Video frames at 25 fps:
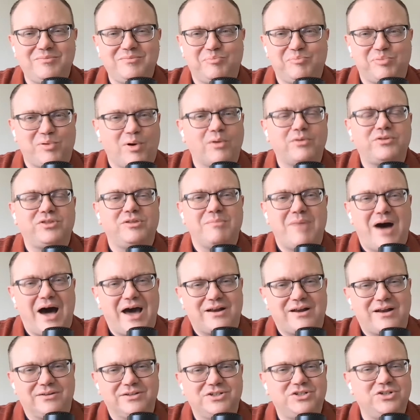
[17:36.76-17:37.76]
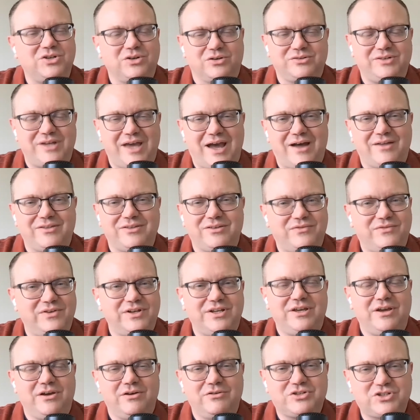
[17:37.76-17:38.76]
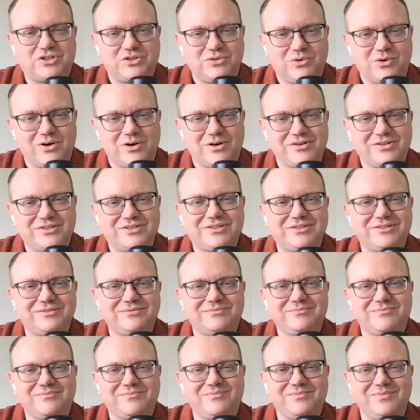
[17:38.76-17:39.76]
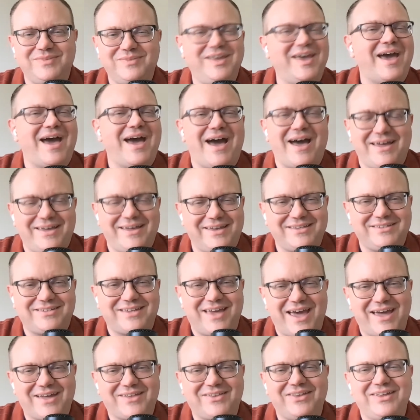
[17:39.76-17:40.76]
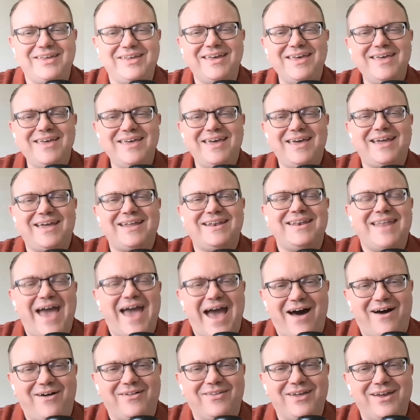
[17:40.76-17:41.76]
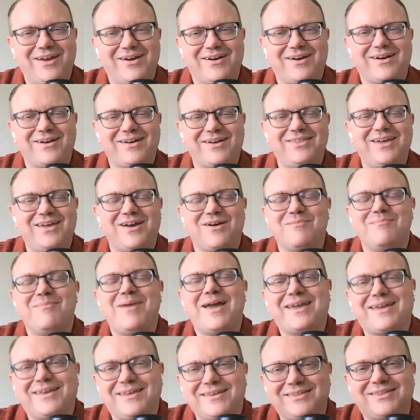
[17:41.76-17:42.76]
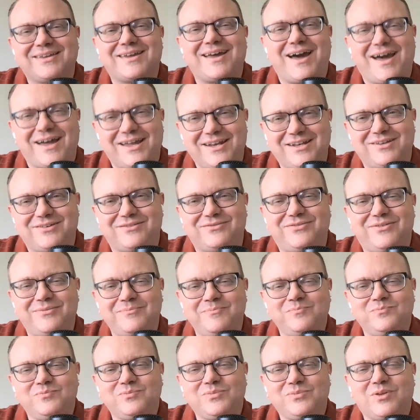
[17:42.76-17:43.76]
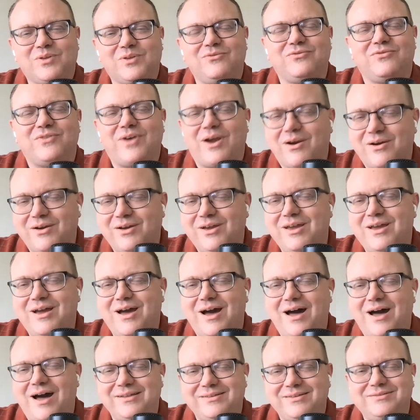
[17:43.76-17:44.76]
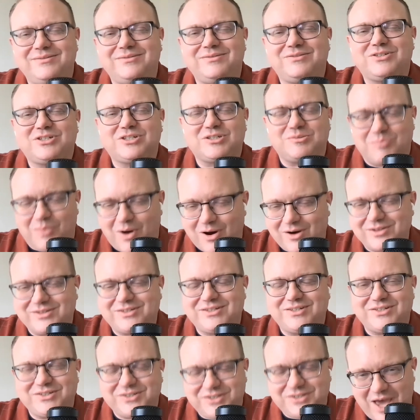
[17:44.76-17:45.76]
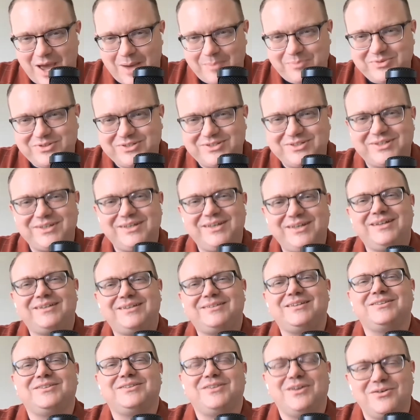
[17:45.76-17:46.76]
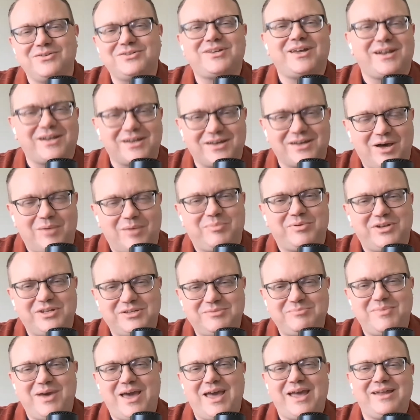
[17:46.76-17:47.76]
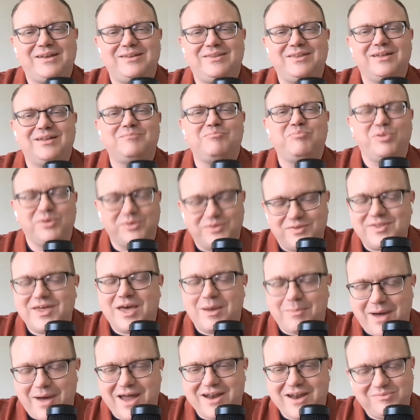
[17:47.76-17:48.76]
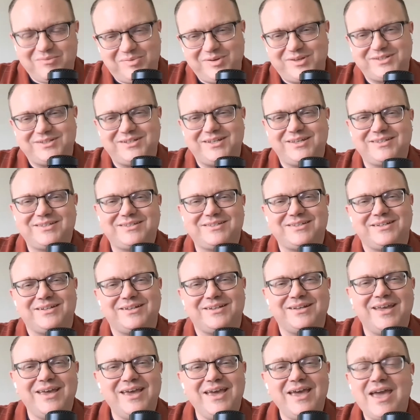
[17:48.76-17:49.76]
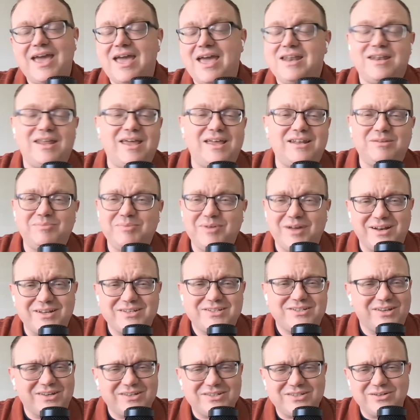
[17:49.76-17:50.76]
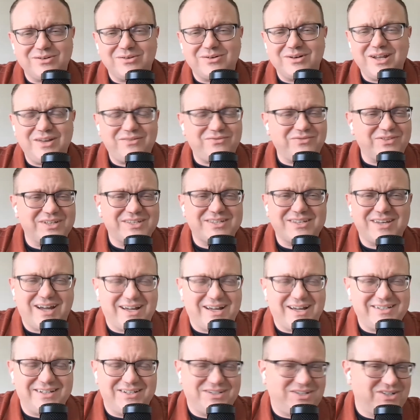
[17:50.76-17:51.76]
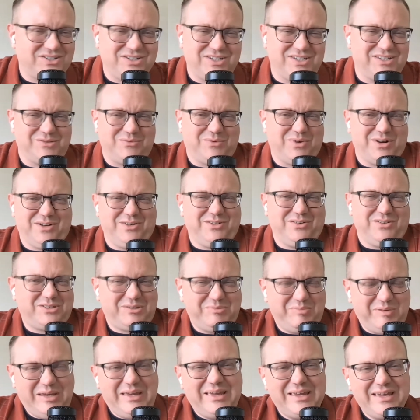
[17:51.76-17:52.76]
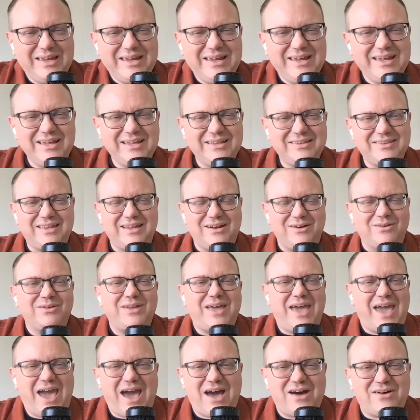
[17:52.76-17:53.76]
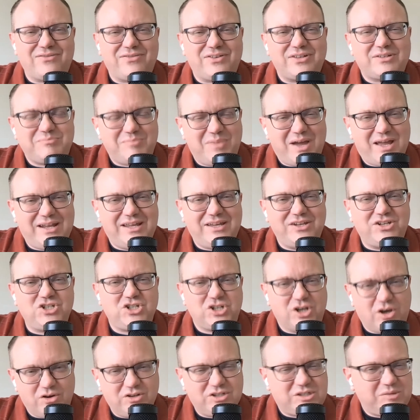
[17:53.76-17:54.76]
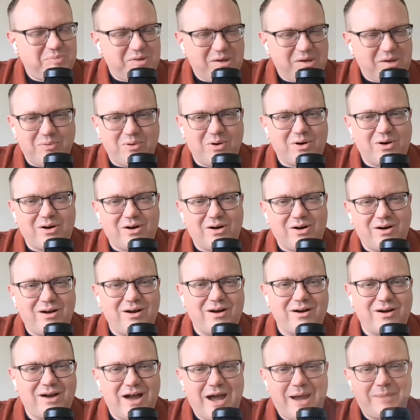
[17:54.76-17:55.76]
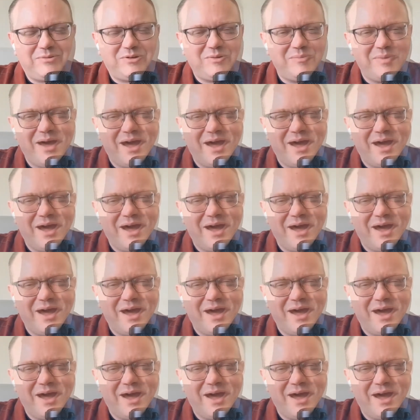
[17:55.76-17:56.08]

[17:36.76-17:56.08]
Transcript: broke the model and took down the video the stores. Blockbuster. Yeah, yeah exactly. And now they are they are making the kind of very unsmart steps that those kind of companies made that put them out of business. And and and to be honest, also Netflix content just isn't what it used to be. Yeah. They don't have as many shows. Gonna, that people I'm not going to bash them. I